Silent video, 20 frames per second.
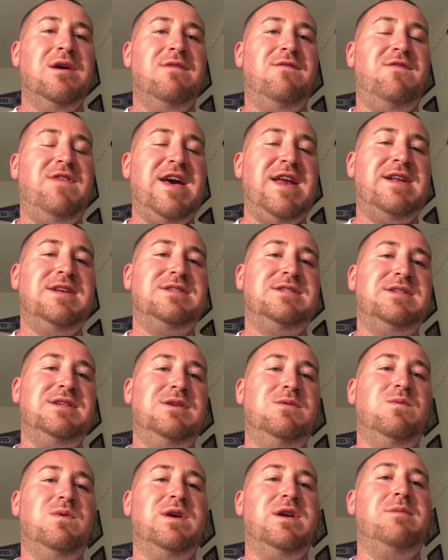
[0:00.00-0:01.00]

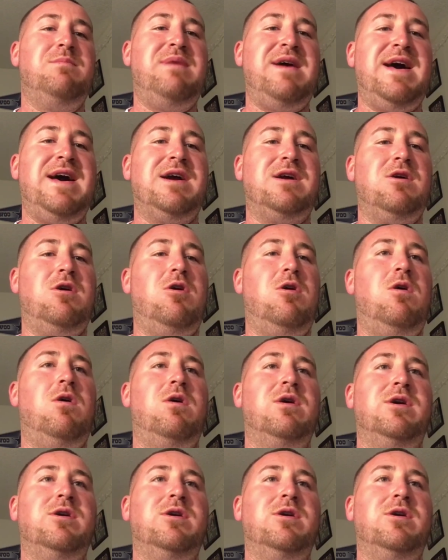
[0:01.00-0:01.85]
fantasy running back all